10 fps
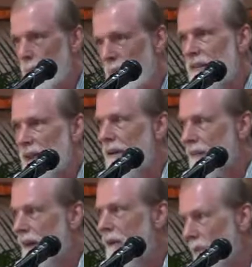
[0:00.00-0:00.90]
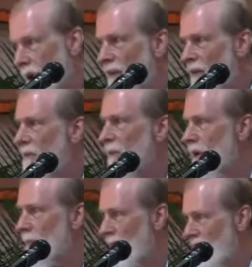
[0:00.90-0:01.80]
mystics than
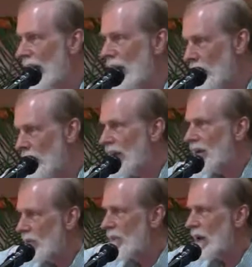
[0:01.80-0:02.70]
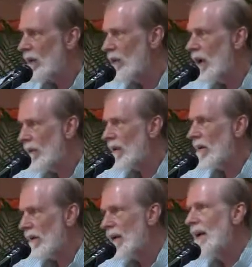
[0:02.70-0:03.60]
philosophers, but the element of
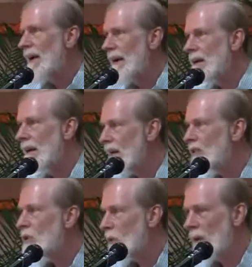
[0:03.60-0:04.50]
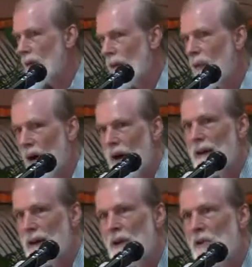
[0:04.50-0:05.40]
philosophical intellectual
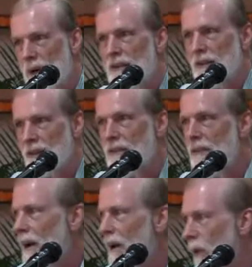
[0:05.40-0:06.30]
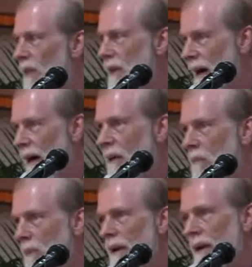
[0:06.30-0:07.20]
thought increases with
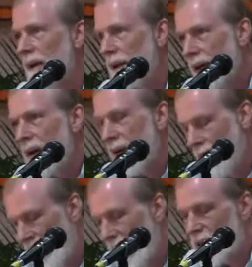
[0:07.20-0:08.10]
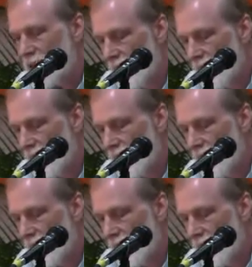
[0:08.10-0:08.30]
time in the age